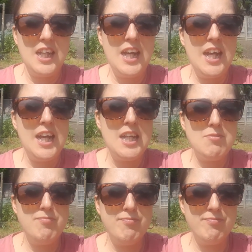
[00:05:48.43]

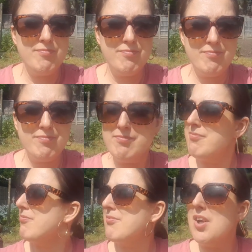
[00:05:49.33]
um,
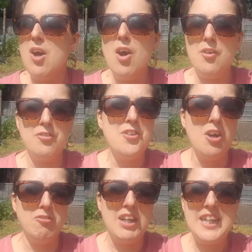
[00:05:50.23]
of
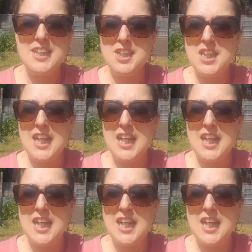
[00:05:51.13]
Norwich.